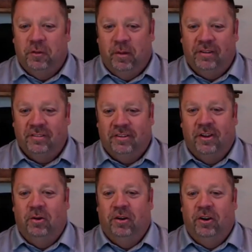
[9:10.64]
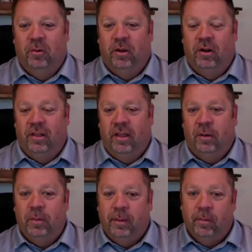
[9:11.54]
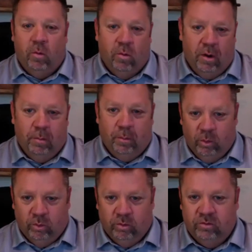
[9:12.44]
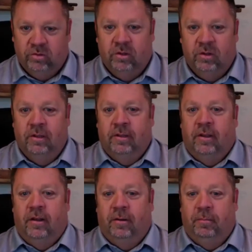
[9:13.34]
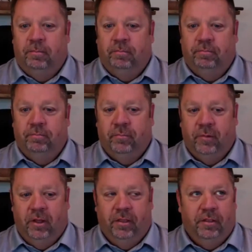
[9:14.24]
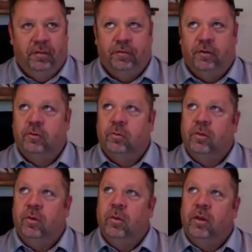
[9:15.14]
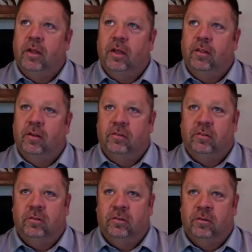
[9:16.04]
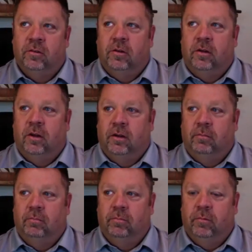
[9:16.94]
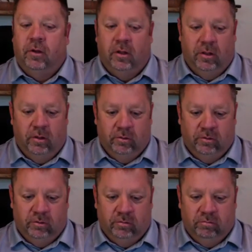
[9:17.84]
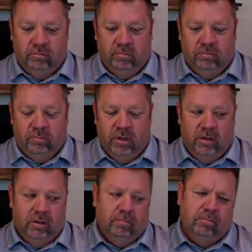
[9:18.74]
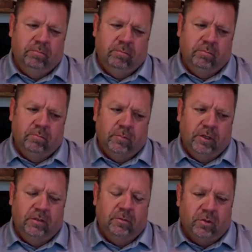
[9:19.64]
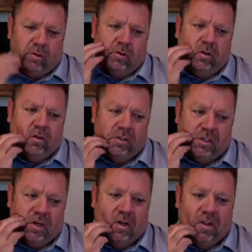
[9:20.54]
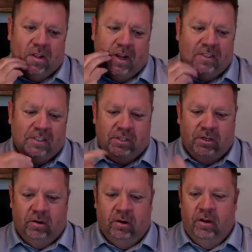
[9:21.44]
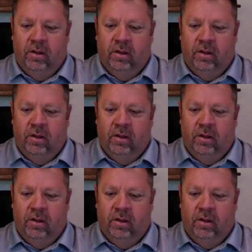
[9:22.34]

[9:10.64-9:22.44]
of Mexico here, but a lot of people want pools. I think the first one that we did that closed, I guess it was earlier this year, end of last year,